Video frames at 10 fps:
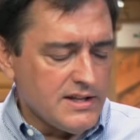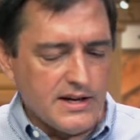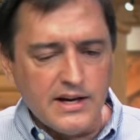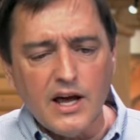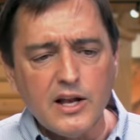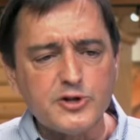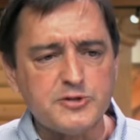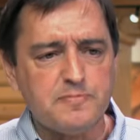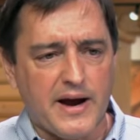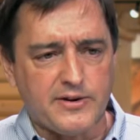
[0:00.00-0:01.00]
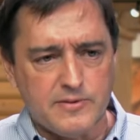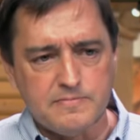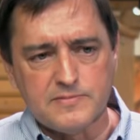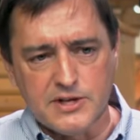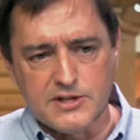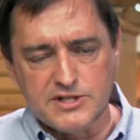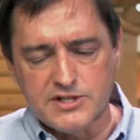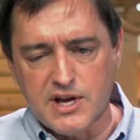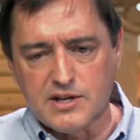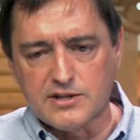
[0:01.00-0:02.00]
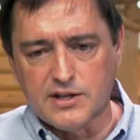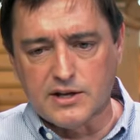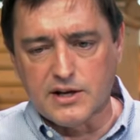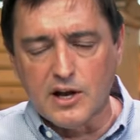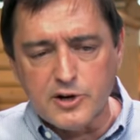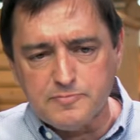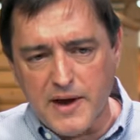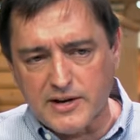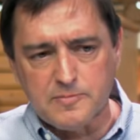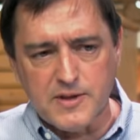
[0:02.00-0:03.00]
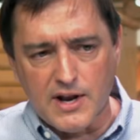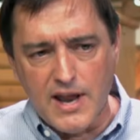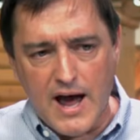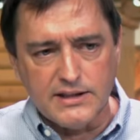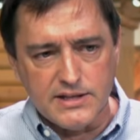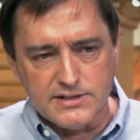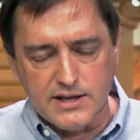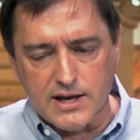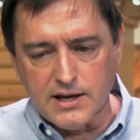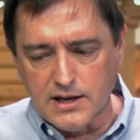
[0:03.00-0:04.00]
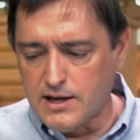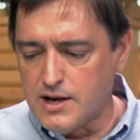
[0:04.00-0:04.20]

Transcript: the color spectrum that this thing, the color spectrum of the light this thing